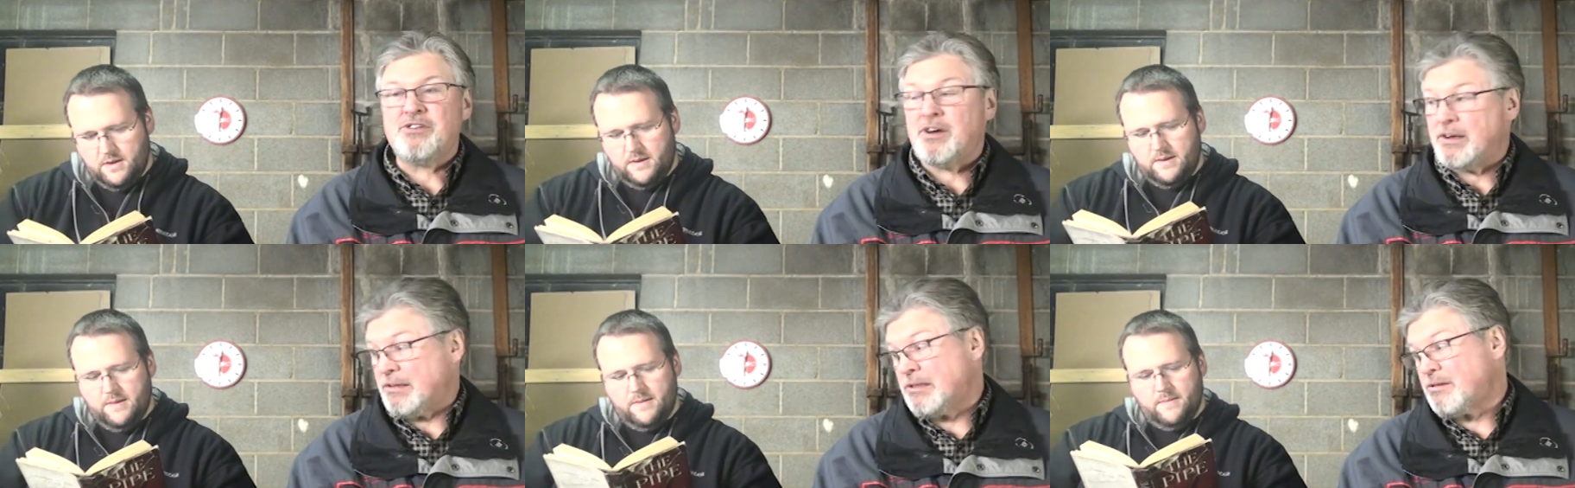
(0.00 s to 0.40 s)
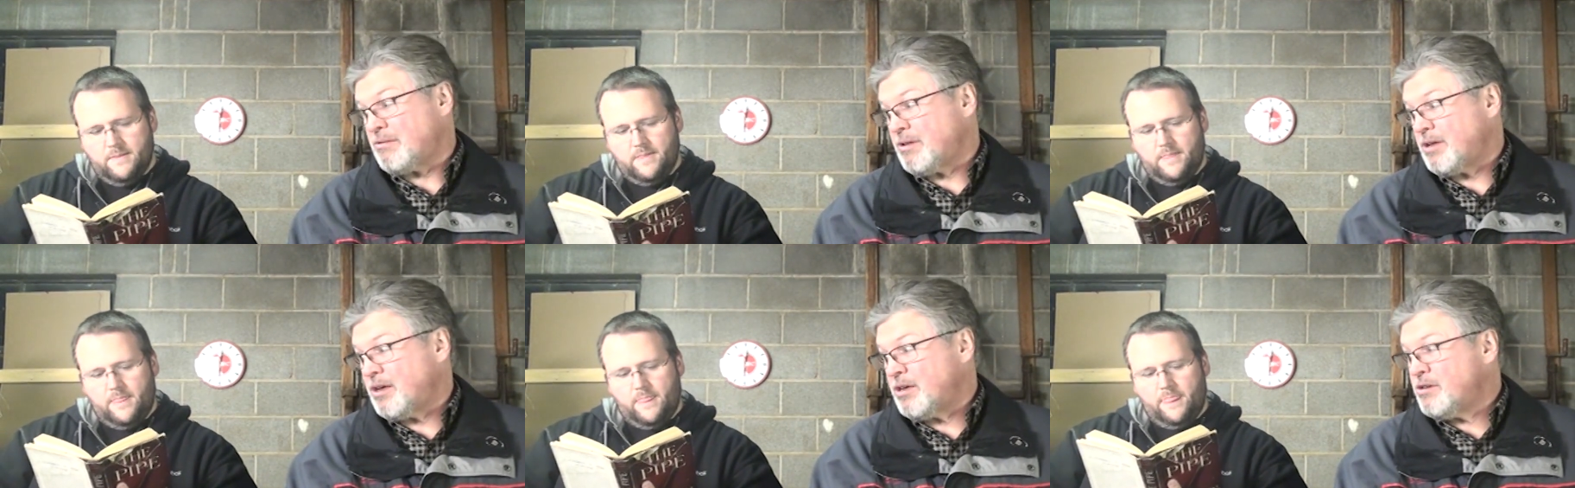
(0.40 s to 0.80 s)
Speaker 1: a
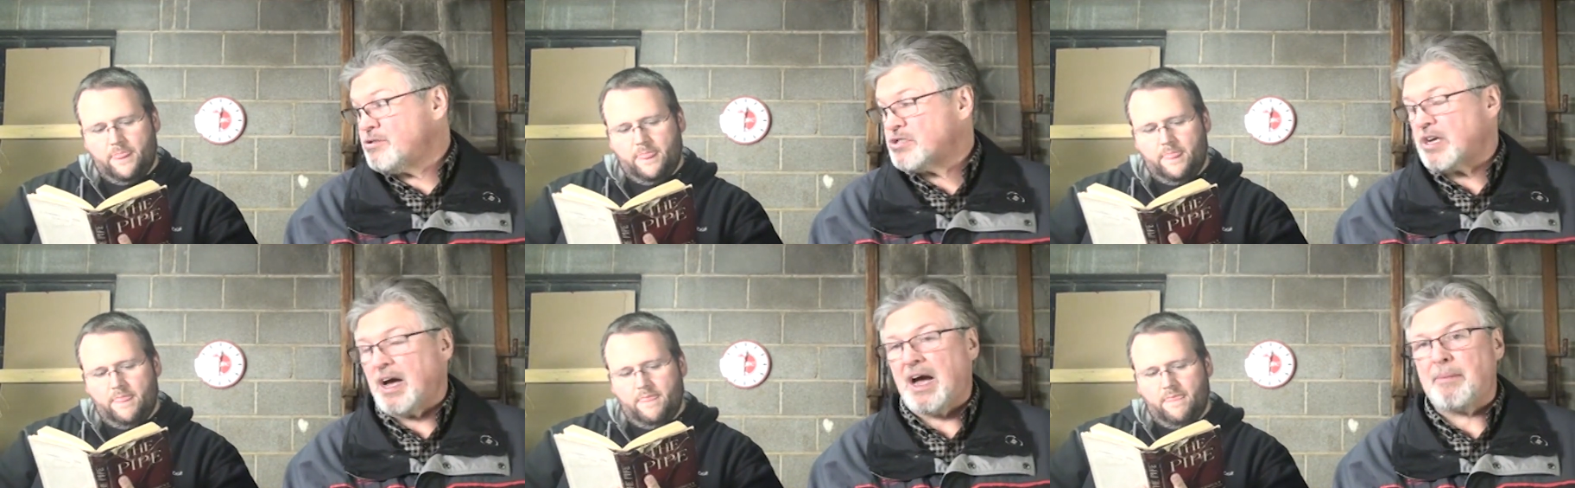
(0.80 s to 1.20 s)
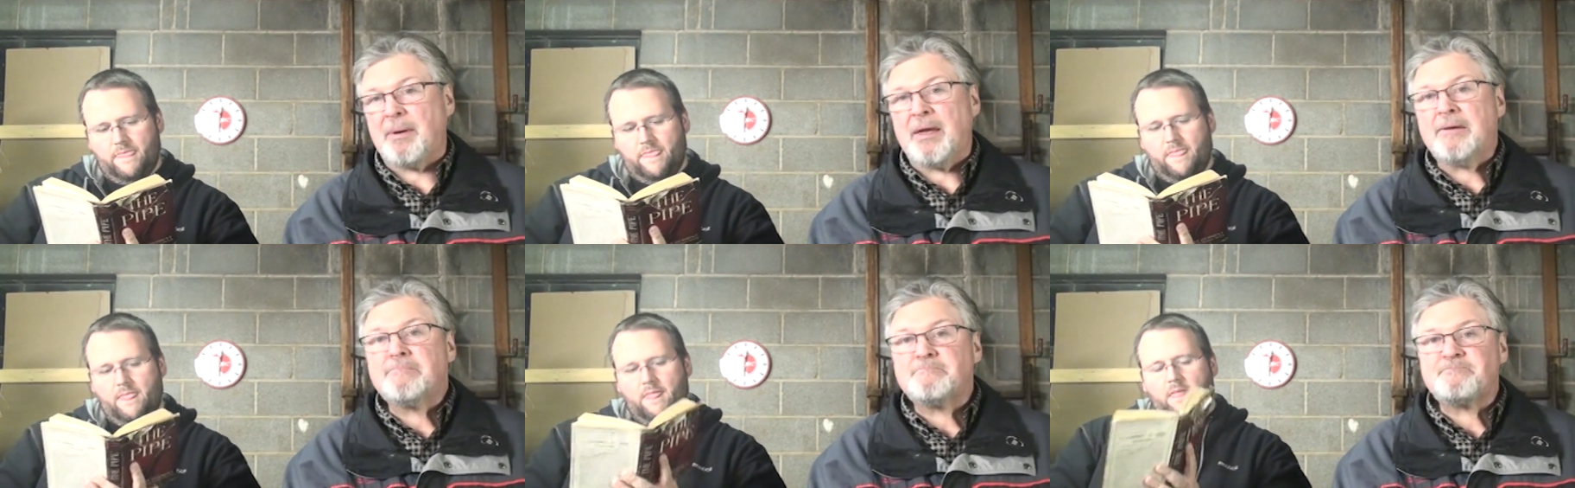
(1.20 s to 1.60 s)
clearly a used
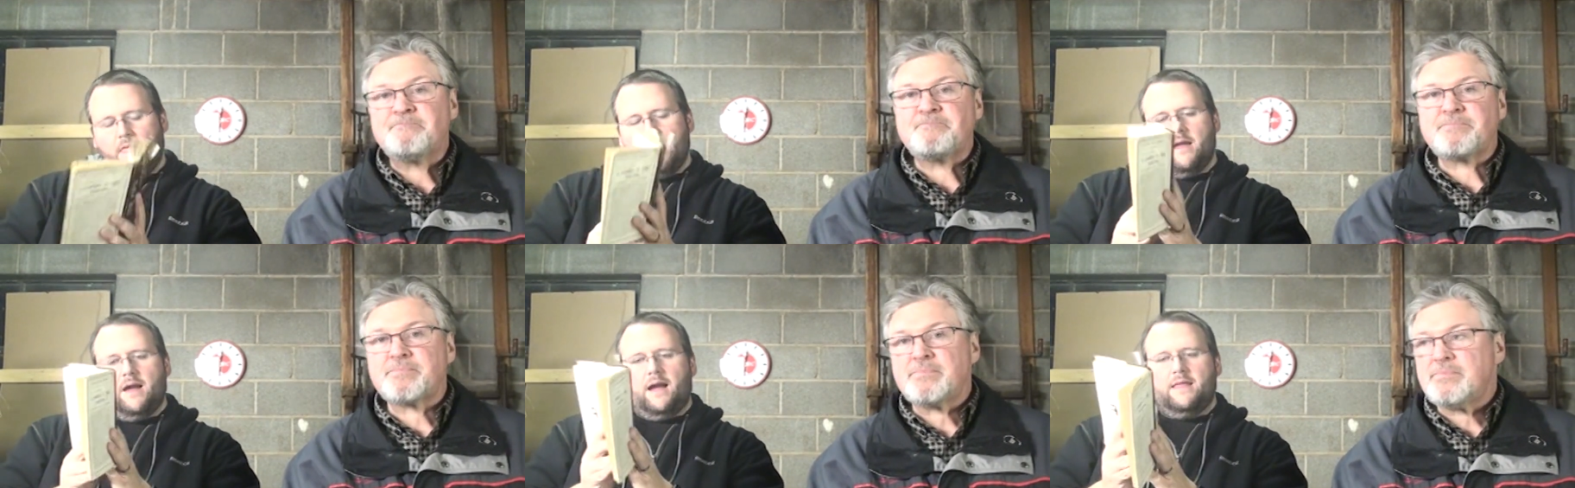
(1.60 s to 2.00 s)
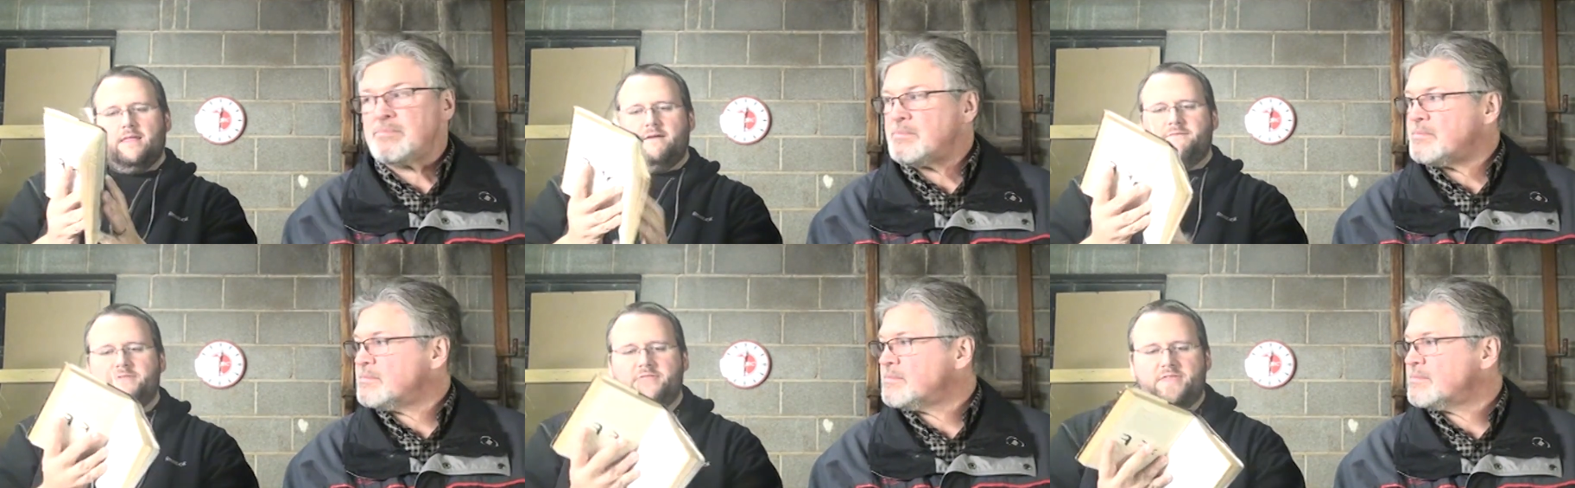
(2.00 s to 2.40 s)
copy I
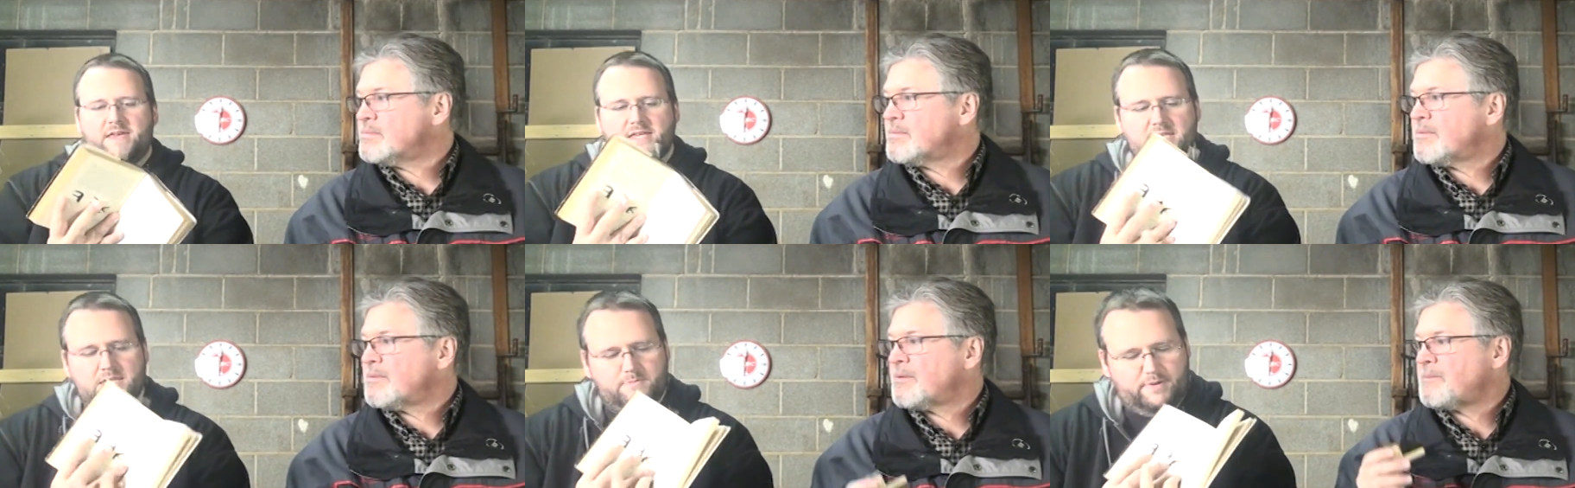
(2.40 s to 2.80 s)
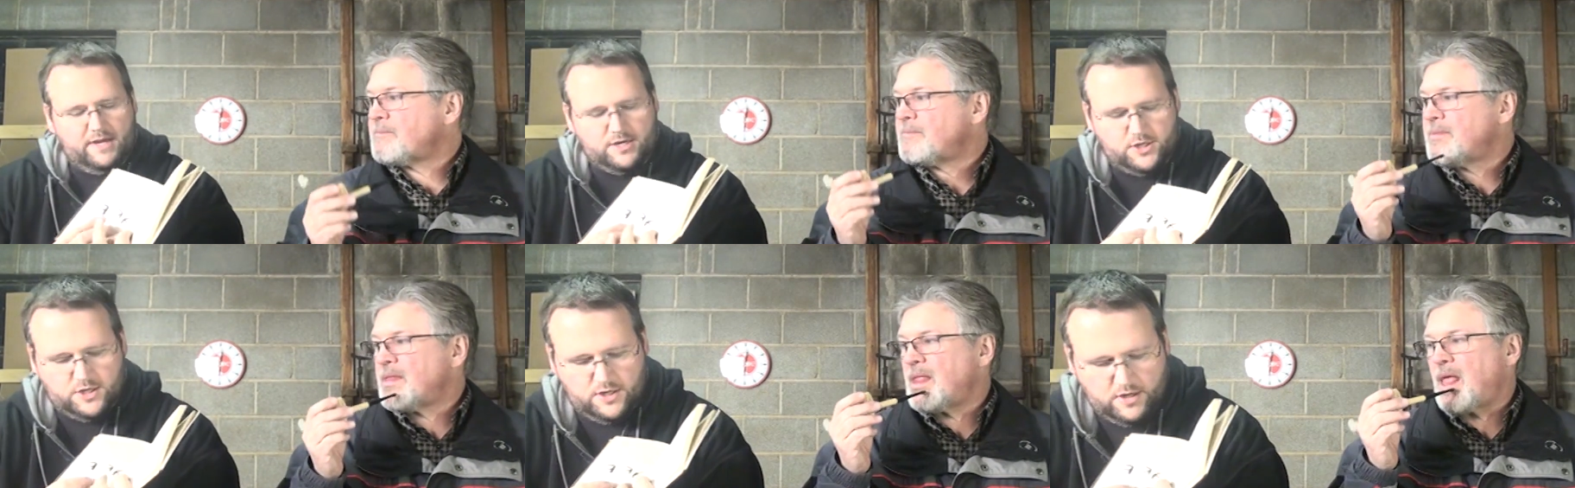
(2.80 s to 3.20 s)
love this
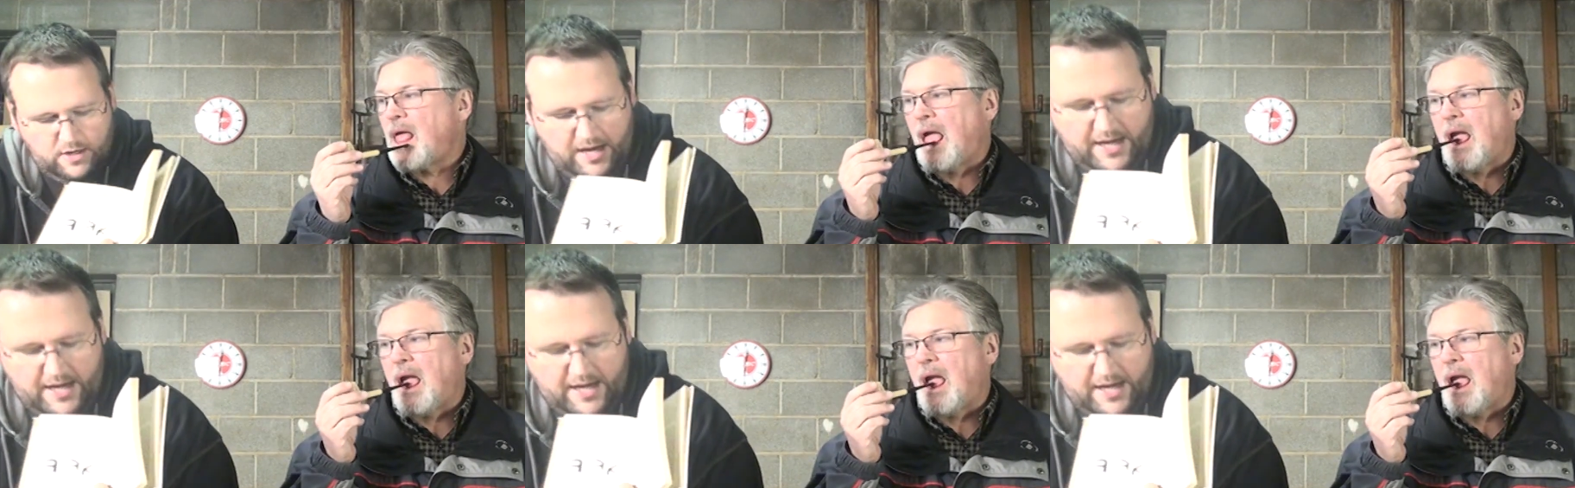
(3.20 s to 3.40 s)
picture,